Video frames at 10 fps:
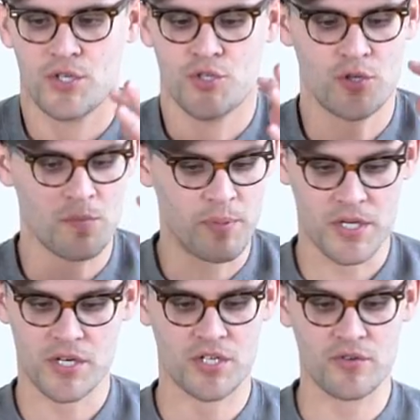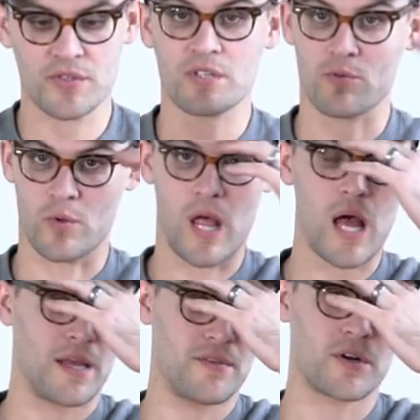you can put your shoes through a
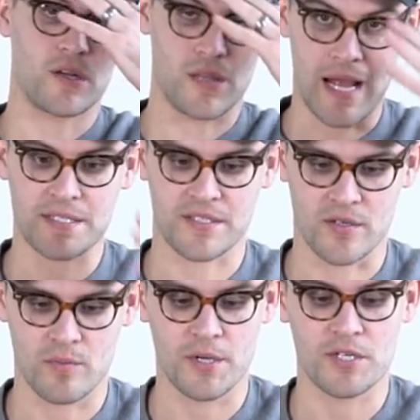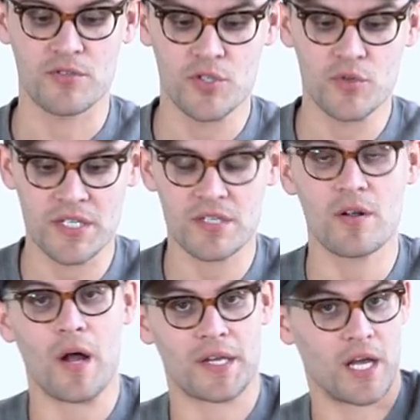lot and they're gonna last you, but you do need to
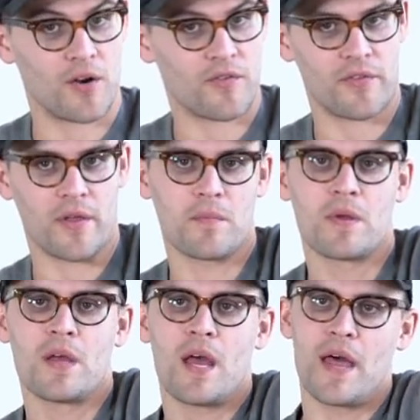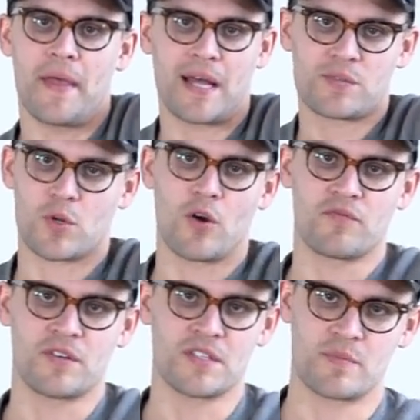know how to care for them. And that's what
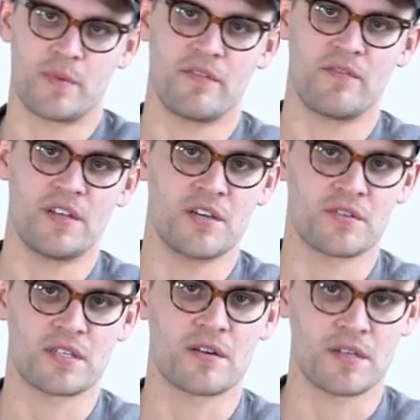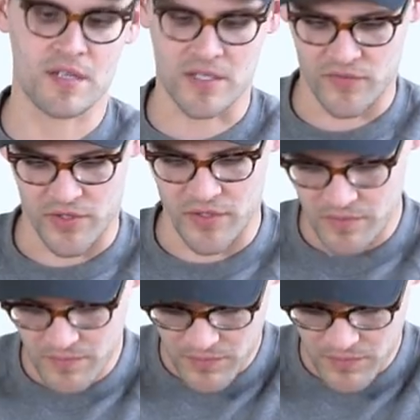hopefully this video series does for you.